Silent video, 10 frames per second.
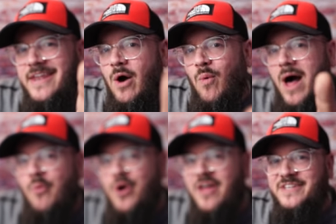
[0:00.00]
Now, while
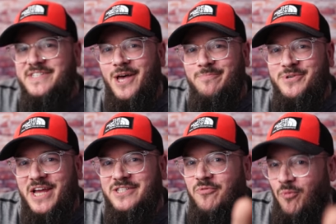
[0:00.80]
we're on the
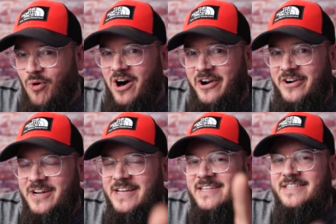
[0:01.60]
subject of water,
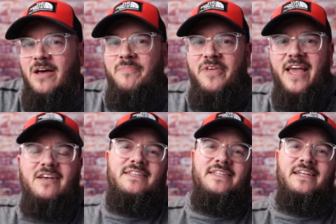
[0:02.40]
something
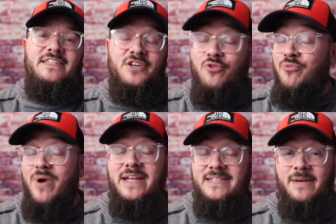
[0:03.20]
else that is a
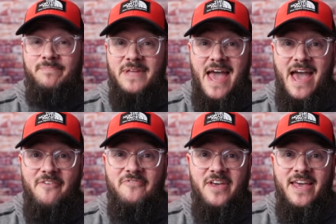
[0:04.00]
great tip to
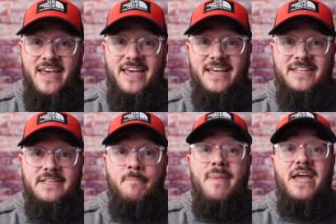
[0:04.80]
have
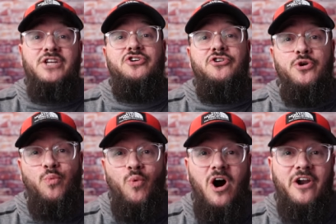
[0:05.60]
is make sure your
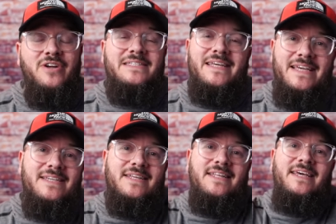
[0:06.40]
water is
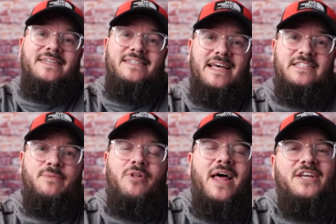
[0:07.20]
easily
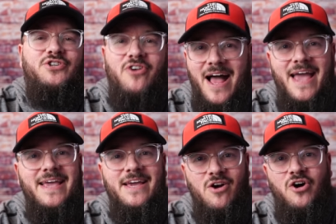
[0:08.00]
accessible as you're
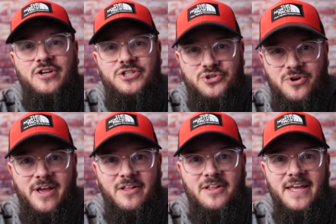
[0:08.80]
hiking on
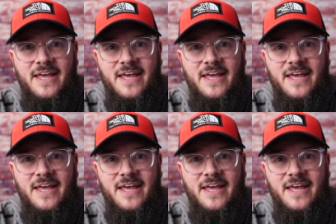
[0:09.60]
trail.